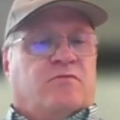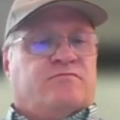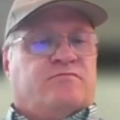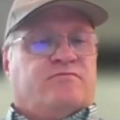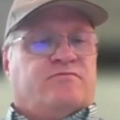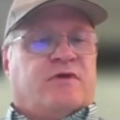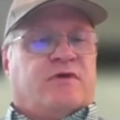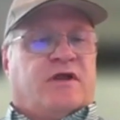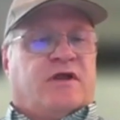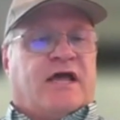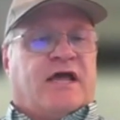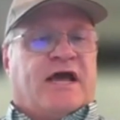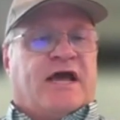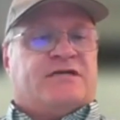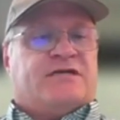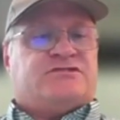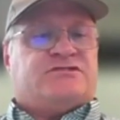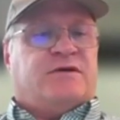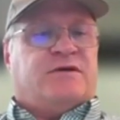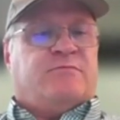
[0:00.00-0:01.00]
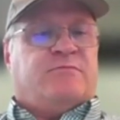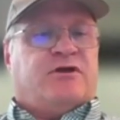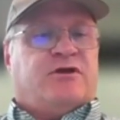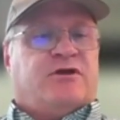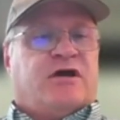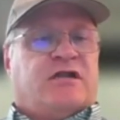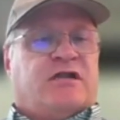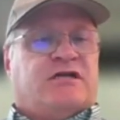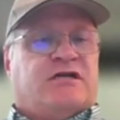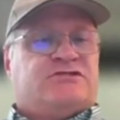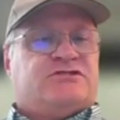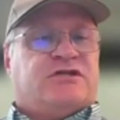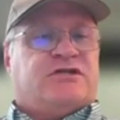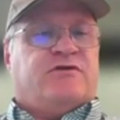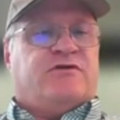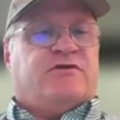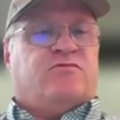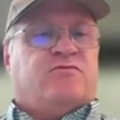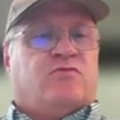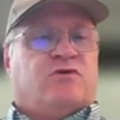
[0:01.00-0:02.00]
lastly but not
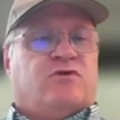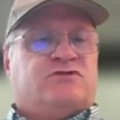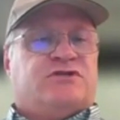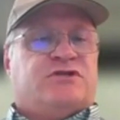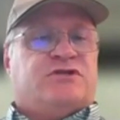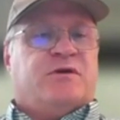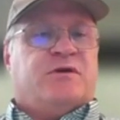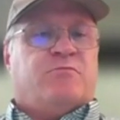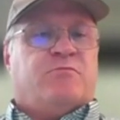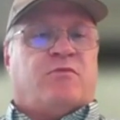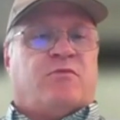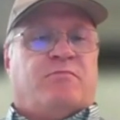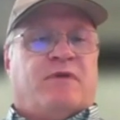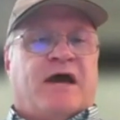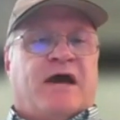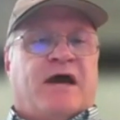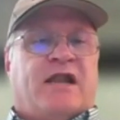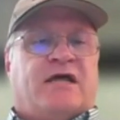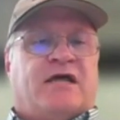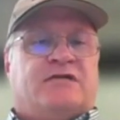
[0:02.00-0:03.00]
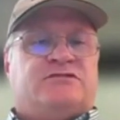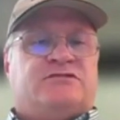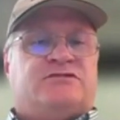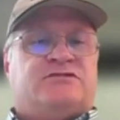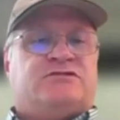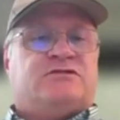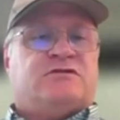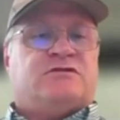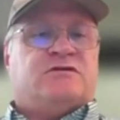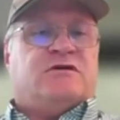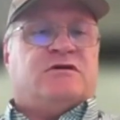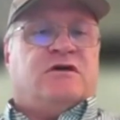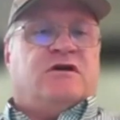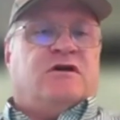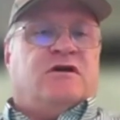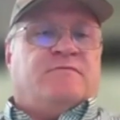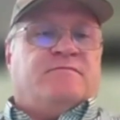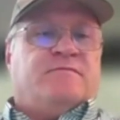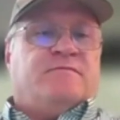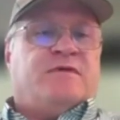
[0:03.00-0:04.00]
leastly, was the number of ballots
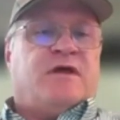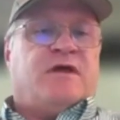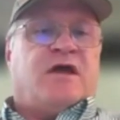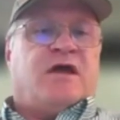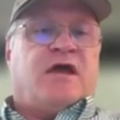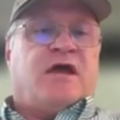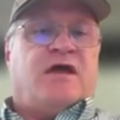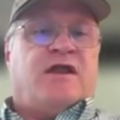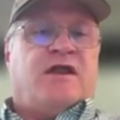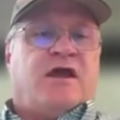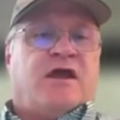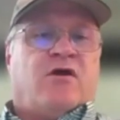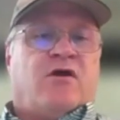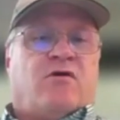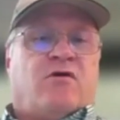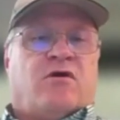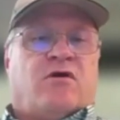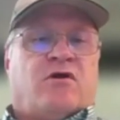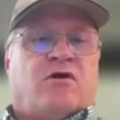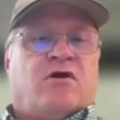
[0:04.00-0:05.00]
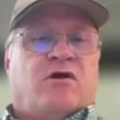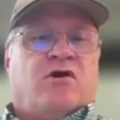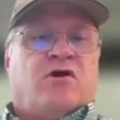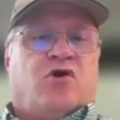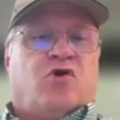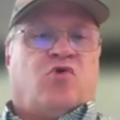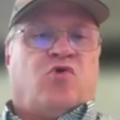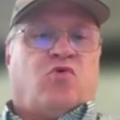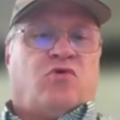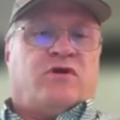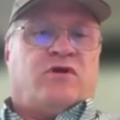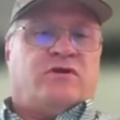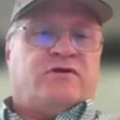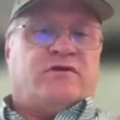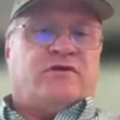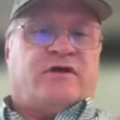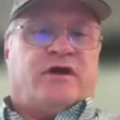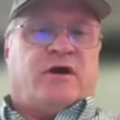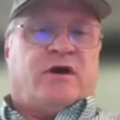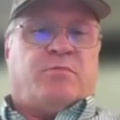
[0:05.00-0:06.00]
in error according to
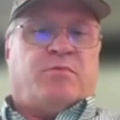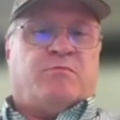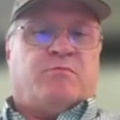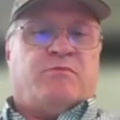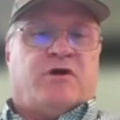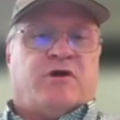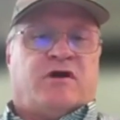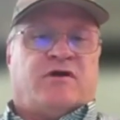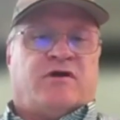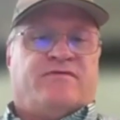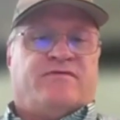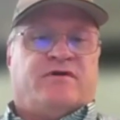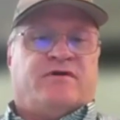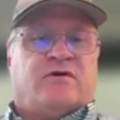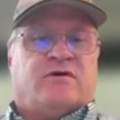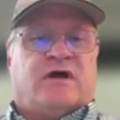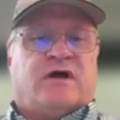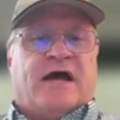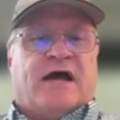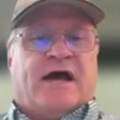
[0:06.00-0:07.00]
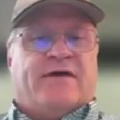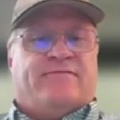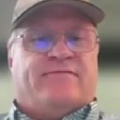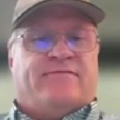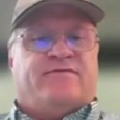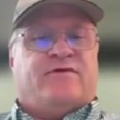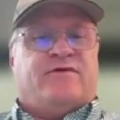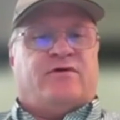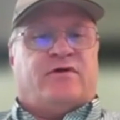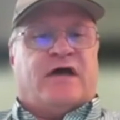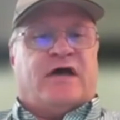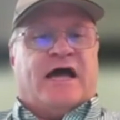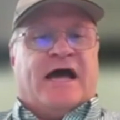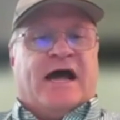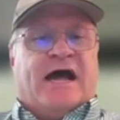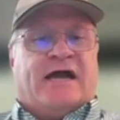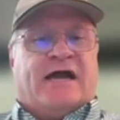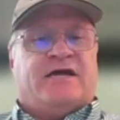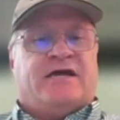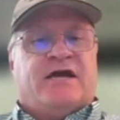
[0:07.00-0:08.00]
the Help America Vote
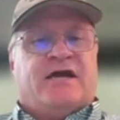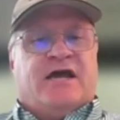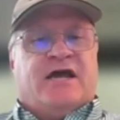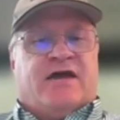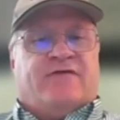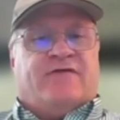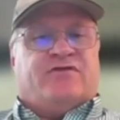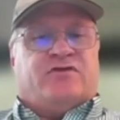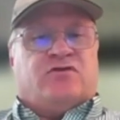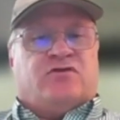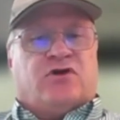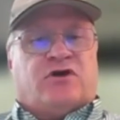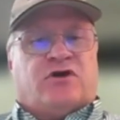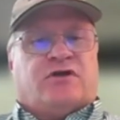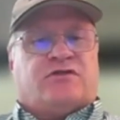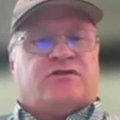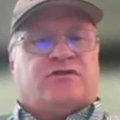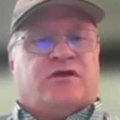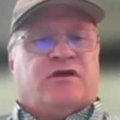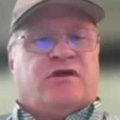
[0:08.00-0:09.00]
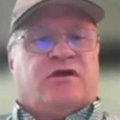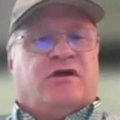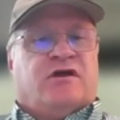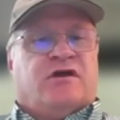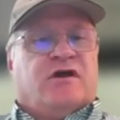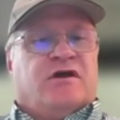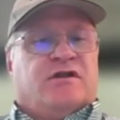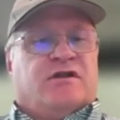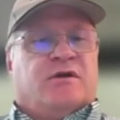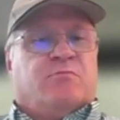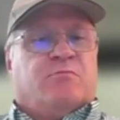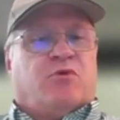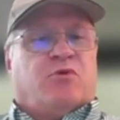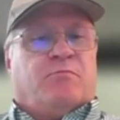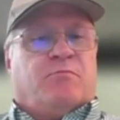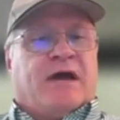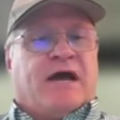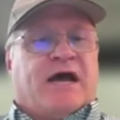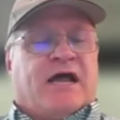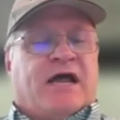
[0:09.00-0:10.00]
Act. If you look at the number
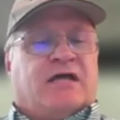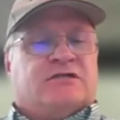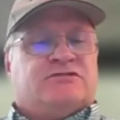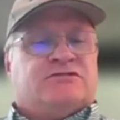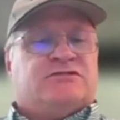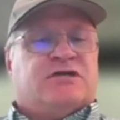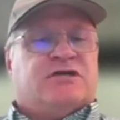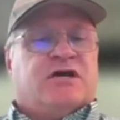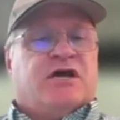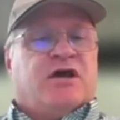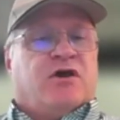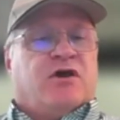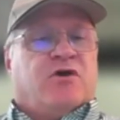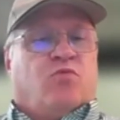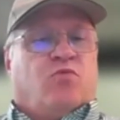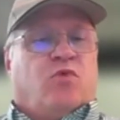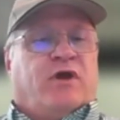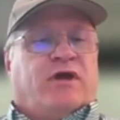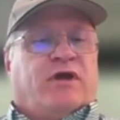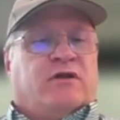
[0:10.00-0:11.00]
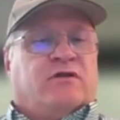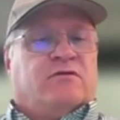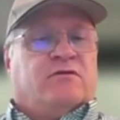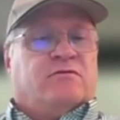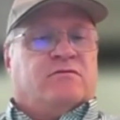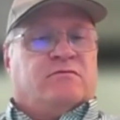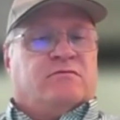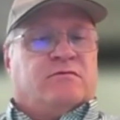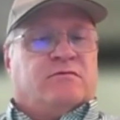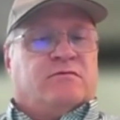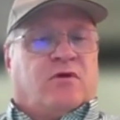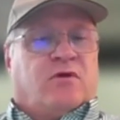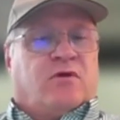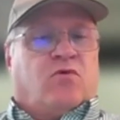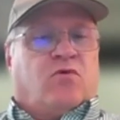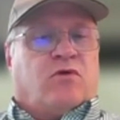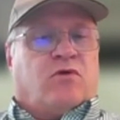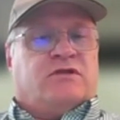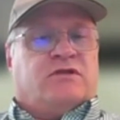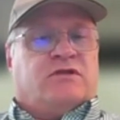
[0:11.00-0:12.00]
of ballots, we can,
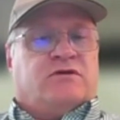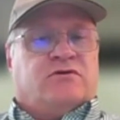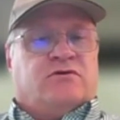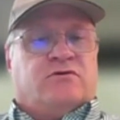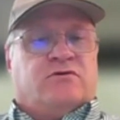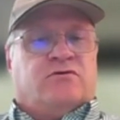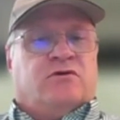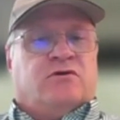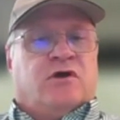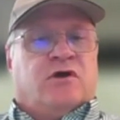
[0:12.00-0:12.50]
according to